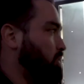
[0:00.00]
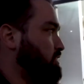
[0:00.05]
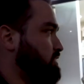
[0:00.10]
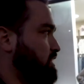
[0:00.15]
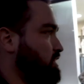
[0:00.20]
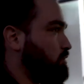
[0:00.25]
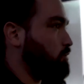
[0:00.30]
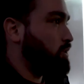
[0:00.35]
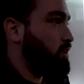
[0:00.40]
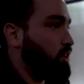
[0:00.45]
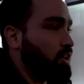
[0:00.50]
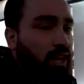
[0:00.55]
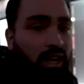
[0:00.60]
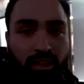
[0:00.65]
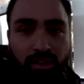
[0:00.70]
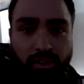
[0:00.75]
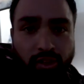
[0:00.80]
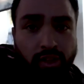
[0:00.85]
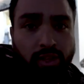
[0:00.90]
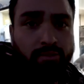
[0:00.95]
It's like when you're
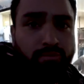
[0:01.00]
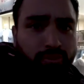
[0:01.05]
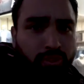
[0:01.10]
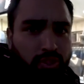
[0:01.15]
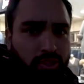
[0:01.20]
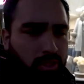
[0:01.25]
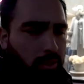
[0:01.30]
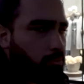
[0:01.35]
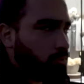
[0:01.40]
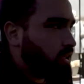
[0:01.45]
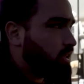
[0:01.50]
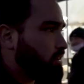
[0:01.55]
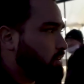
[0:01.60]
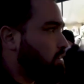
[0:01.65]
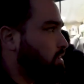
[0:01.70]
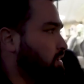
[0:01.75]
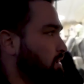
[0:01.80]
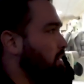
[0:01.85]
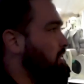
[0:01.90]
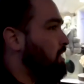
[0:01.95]
not looking for something,
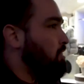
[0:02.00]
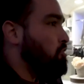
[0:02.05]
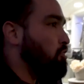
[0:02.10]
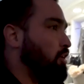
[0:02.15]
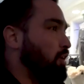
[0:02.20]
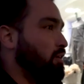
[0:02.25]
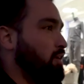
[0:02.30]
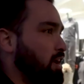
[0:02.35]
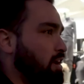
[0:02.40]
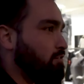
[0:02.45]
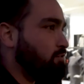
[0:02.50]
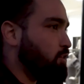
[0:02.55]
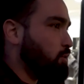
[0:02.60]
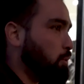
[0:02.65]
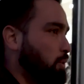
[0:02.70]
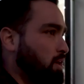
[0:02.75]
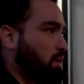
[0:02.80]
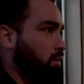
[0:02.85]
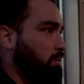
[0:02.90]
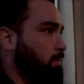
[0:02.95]
they're
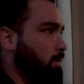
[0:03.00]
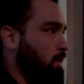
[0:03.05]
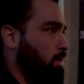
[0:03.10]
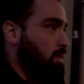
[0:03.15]
everywhere.